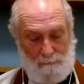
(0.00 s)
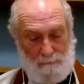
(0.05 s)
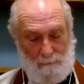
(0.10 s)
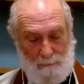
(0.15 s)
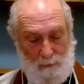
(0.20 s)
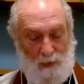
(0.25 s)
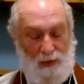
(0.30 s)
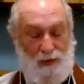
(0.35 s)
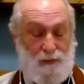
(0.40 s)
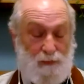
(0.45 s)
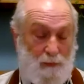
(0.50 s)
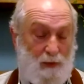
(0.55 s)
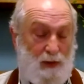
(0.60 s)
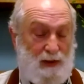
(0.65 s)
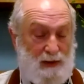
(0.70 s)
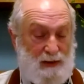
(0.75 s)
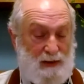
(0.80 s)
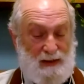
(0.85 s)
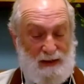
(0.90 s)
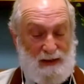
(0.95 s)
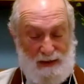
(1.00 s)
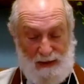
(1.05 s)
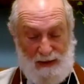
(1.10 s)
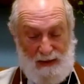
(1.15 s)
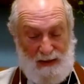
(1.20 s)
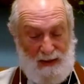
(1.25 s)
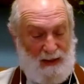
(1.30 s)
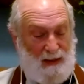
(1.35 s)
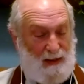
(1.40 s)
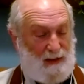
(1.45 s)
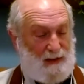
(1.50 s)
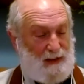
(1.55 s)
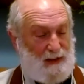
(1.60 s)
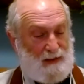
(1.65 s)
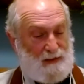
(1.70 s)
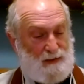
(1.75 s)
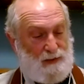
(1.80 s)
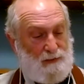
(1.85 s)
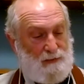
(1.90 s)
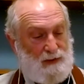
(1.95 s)
with one addition that I'll get
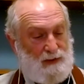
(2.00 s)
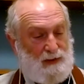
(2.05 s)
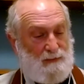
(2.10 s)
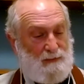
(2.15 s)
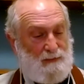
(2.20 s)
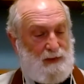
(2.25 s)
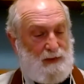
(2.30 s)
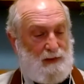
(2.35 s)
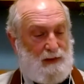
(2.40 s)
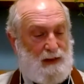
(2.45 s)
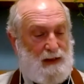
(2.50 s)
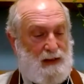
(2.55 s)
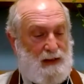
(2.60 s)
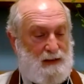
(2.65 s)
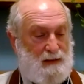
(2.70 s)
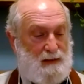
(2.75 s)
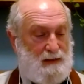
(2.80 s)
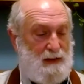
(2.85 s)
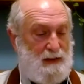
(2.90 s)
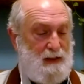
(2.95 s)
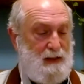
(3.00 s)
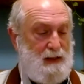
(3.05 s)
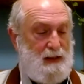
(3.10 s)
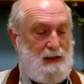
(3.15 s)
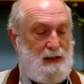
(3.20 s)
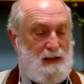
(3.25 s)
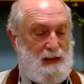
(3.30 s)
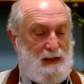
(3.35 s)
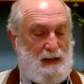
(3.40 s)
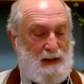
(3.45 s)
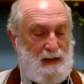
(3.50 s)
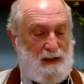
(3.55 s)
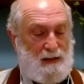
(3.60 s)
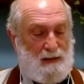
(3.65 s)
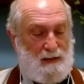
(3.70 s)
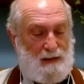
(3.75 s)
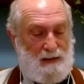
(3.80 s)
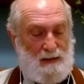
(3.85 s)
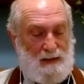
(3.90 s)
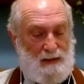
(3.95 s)
to at the very end.
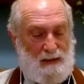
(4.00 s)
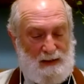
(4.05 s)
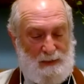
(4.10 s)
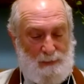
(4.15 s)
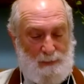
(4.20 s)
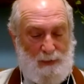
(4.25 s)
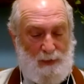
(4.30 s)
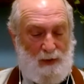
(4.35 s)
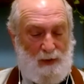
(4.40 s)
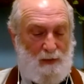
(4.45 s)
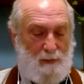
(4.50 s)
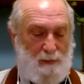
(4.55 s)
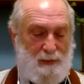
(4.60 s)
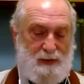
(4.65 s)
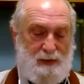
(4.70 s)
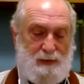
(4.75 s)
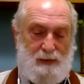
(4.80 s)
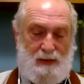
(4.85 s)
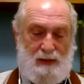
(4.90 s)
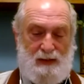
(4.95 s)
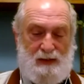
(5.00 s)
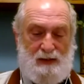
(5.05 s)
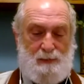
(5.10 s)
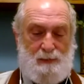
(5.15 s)
And this poem is, is